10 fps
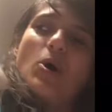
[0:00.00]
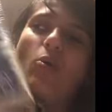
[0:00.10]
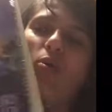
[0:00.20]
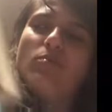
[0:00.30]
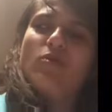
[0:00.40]

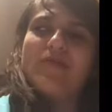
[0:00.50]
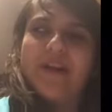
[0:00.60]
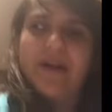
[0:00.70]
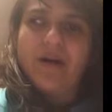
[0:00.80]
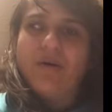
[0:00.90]
more
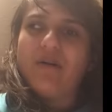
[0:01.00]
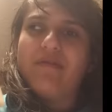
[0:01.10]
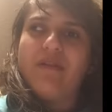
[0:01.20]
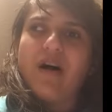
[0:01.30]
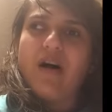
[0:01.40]
that I know
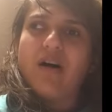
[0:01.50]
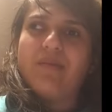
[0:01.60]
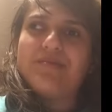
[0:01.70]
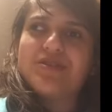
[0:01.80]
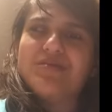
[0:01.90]
of.
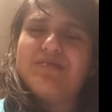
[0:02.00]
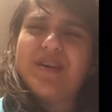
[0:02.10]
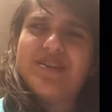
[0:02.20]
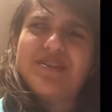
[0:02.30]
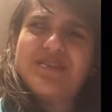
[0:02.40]
She
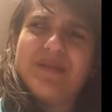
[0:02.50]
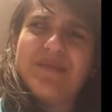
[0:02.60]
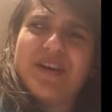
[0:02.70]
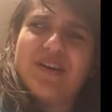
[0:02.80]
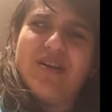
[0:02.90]
mentioned
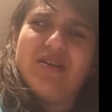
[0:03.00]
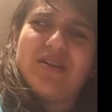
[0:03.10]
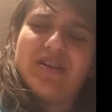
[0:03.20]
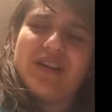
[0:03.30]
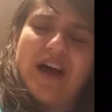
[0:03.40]
something
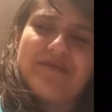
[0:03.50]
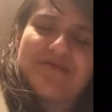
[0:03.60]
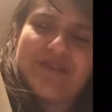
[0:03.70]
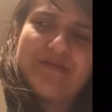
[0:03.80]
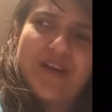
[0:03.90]
on a live
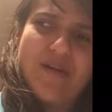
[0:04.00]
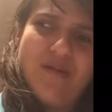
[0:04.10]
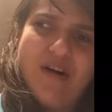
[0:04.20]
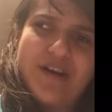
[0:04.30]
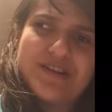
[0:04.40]
stream that I
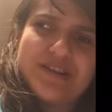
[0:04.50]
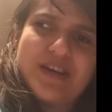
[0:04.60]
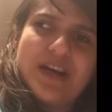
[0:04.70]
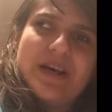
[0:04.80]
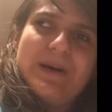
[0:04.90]
watched,
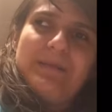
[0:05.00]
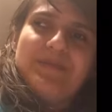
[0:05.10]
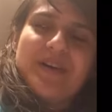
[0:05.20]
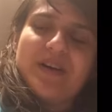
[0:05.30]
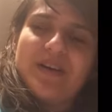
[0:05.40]

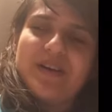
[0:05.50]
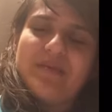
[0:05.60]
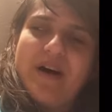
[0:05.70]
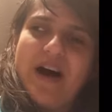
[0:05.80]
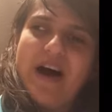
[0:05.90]
Karen did,
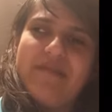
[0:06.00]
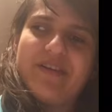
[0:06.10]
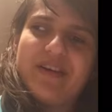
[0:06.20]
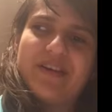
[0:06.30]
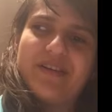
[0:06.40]
about
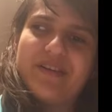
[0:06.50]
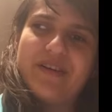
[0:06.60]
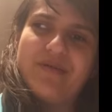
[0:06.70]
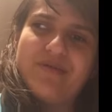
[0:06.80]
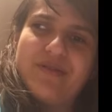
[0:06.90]
having
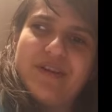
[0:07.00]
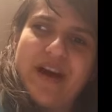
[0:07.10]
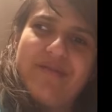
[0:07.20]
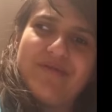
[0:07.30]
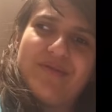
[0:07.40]
another one
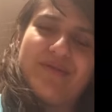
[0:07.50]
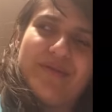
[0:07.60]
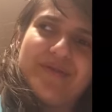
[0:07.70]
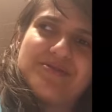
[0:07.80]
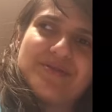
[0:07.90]
after the
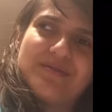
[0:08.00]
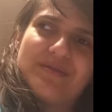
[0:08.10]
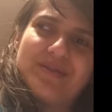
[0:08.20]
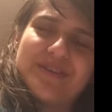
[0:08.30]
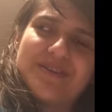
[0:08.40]
one that's going to
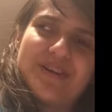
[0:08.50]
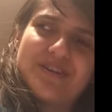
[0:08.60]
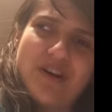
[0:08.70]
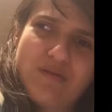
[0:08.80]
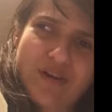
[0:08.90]
be released in
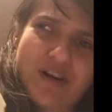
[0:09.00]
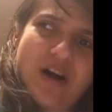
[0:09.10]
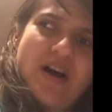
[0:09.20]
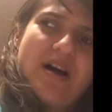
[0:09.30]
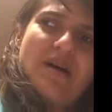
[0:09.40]
October,
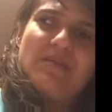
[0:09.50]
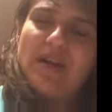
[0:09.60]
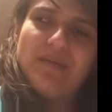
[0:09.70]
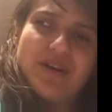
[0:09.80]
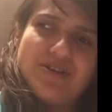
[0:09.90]
but
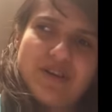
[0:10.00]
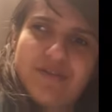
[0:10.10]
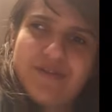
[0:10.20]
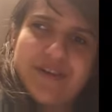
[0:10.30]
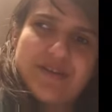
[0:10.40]
I'm not sure
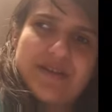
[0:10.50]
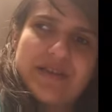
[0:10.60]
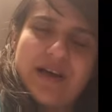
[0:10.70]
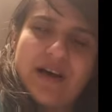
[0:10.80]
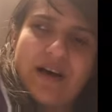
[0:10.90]
if it's
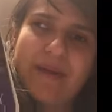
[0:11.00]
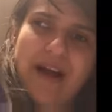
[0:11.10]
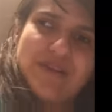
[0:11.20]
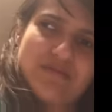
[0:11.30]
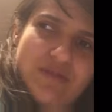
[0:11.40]
a
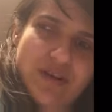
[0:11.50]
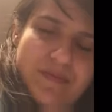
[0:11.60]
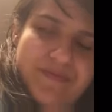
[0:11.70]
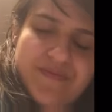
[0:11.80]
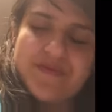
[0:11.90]
Baxter book.
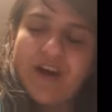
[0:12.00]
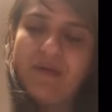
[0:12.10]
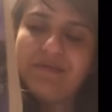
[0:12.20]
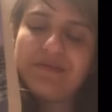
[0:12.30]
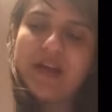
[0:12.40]

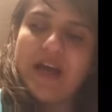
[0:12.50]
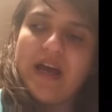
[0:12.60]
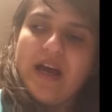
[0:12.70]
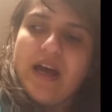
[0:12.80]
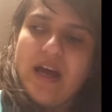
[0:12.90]
So,
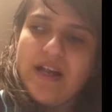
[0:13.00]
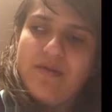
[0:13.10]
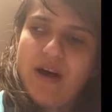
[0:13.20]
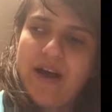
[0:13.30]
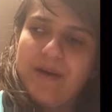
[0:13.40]

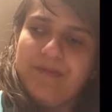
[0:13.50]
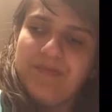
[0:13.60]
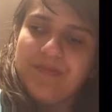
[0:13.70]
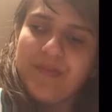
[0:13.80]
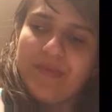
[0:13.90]
anyway,
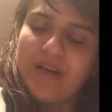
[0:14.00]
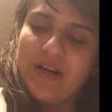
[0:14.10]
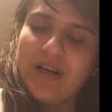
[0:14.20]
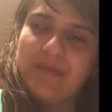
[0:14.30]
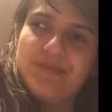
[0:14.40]

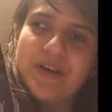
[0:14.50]
as